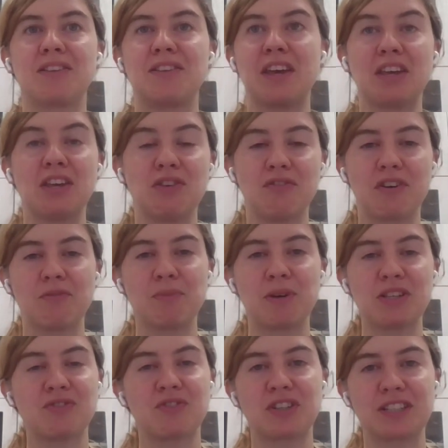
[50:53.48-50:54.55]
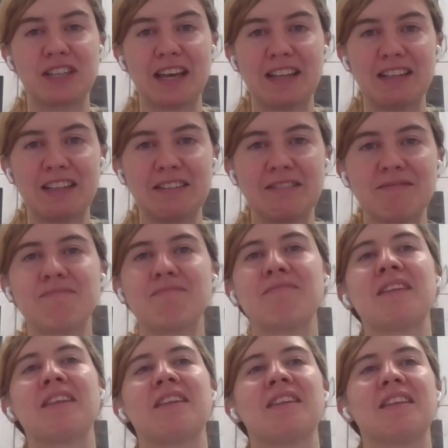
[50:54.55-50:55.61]
Thank you very much for attending.
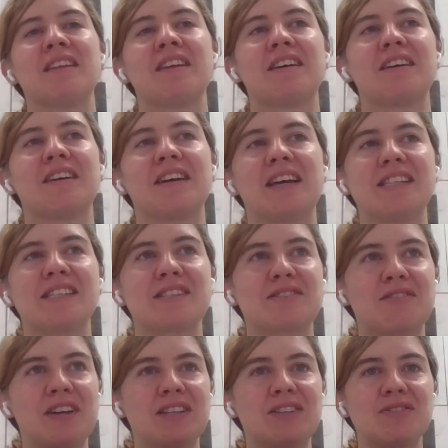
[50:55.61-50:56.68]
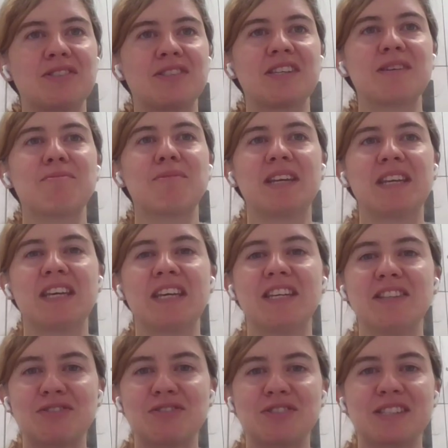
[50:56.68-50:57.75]
It's great to see many
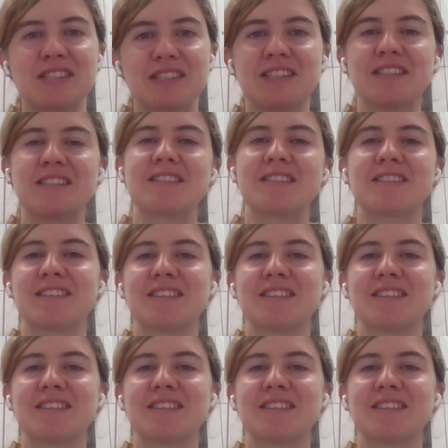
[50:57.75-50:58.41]
interested